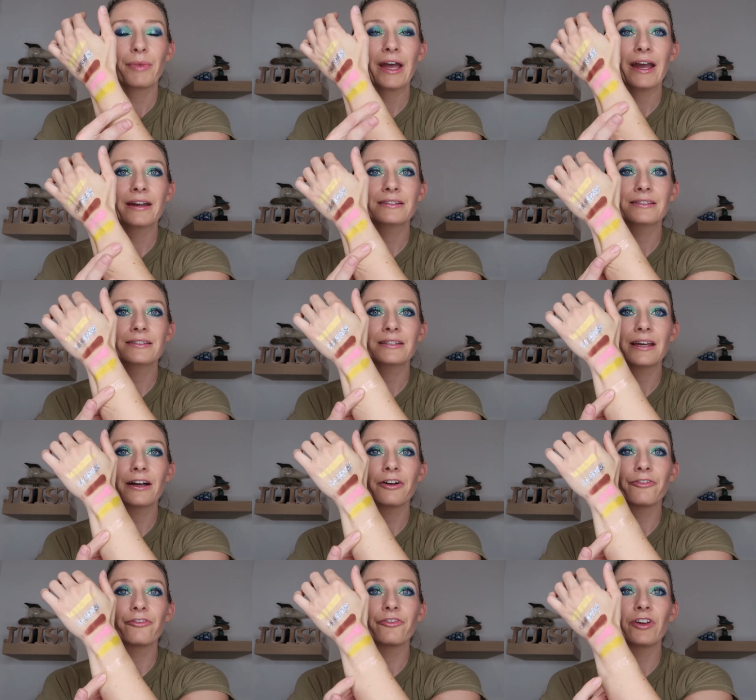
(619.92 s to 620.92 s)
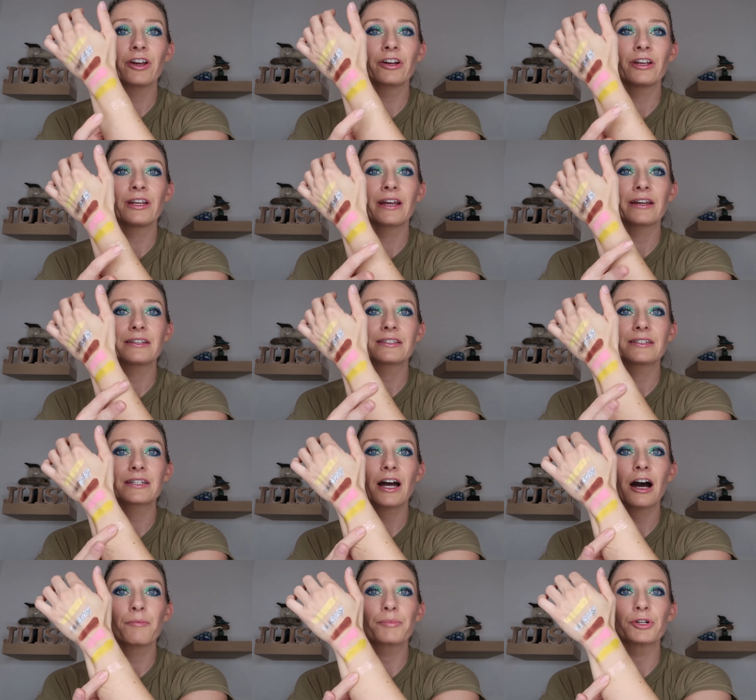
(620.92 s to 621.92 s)
pastel, very nice
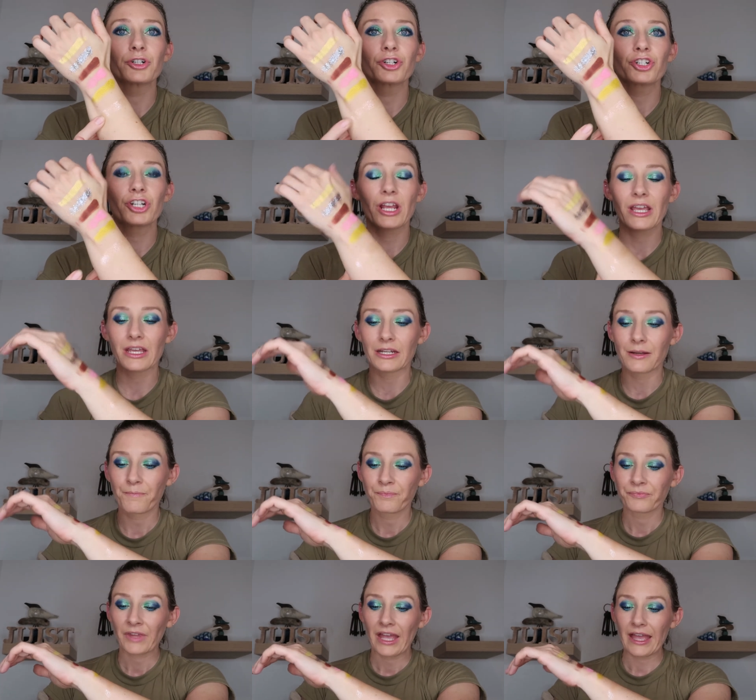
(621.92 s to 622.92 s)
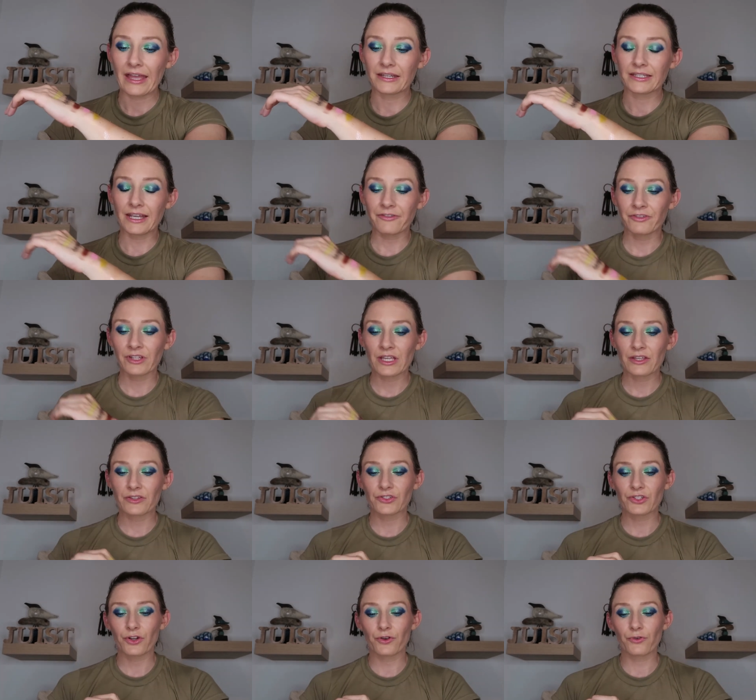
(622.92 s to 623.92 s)
topper shade. And definitely,
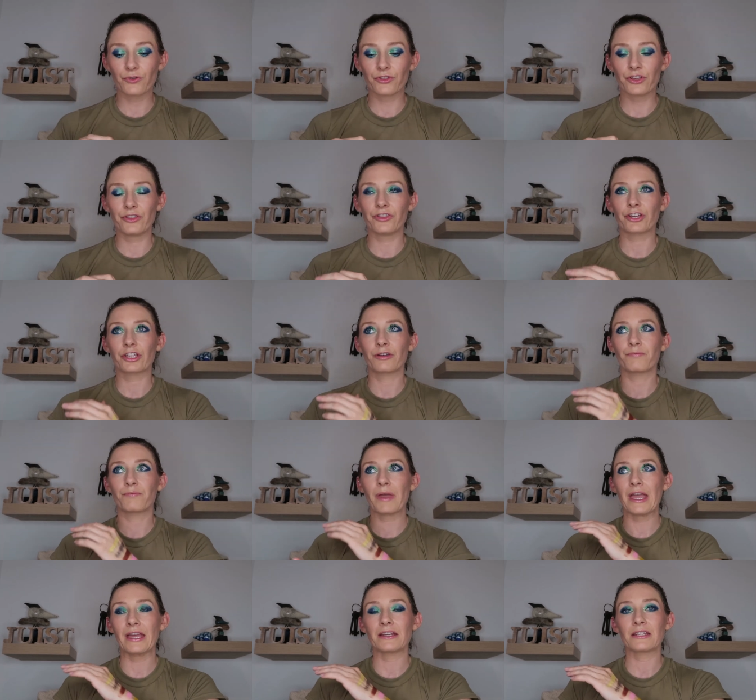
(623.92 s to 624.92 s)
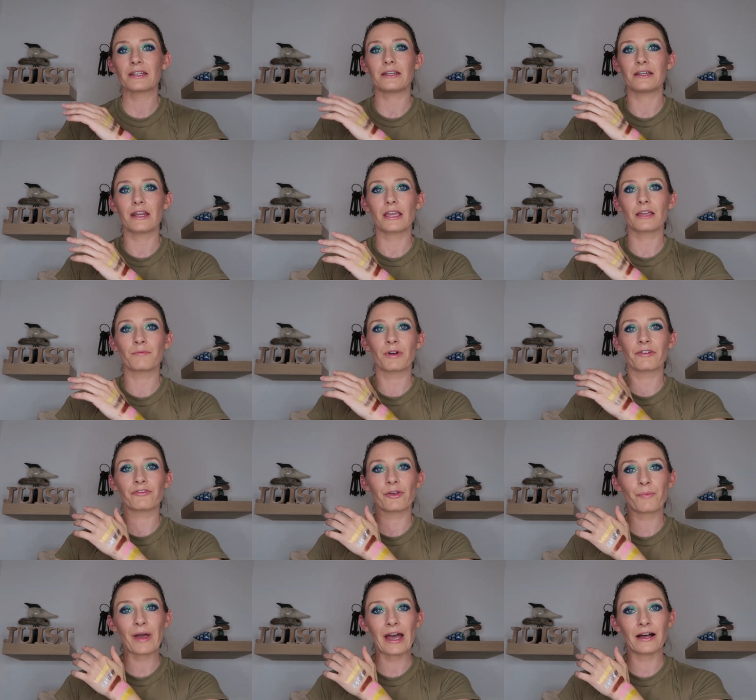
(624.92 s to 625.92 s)
so the, the companion name of
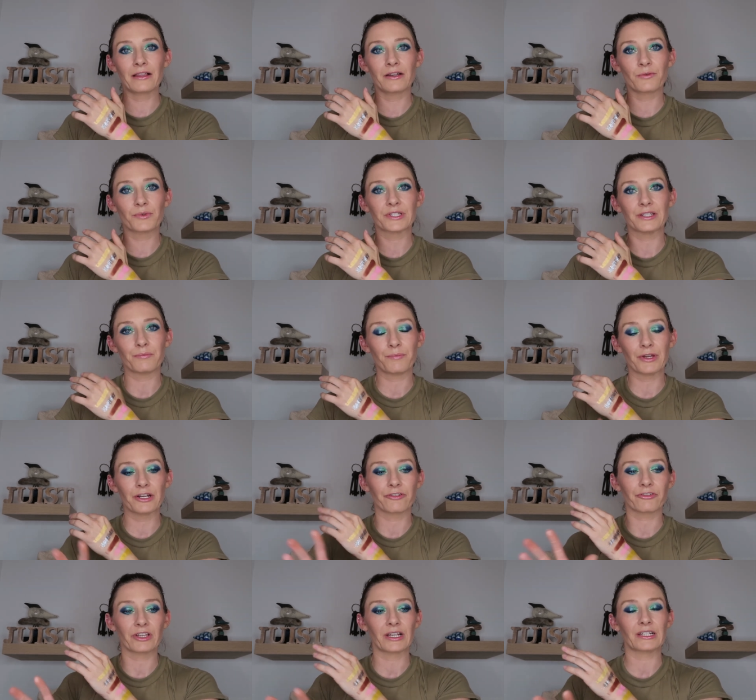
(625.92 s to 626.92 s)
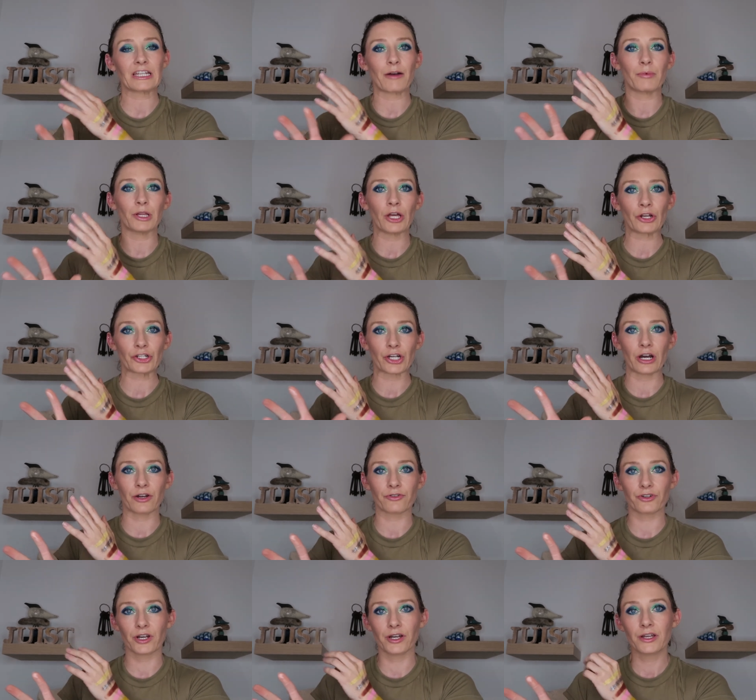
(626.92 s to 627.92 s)
the palette was a bit of like a double
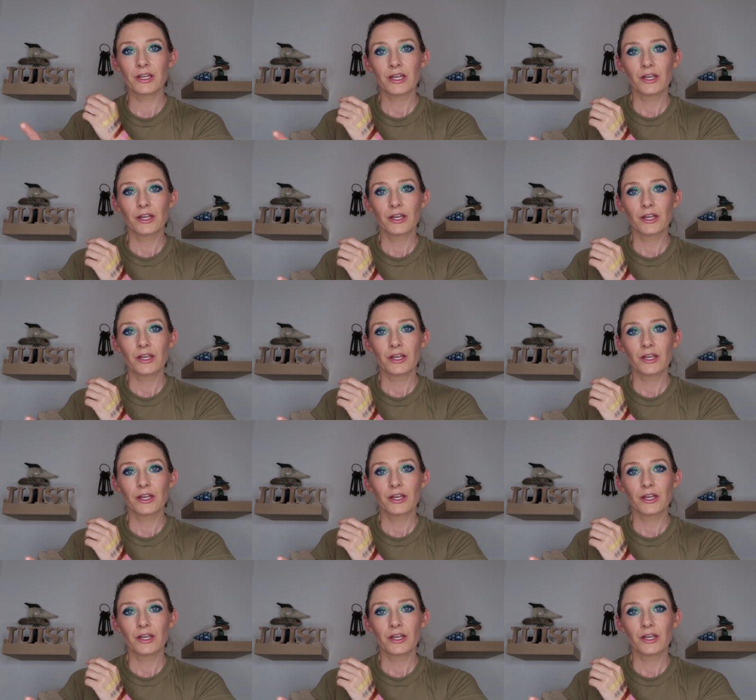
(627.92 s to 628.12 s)
entendre.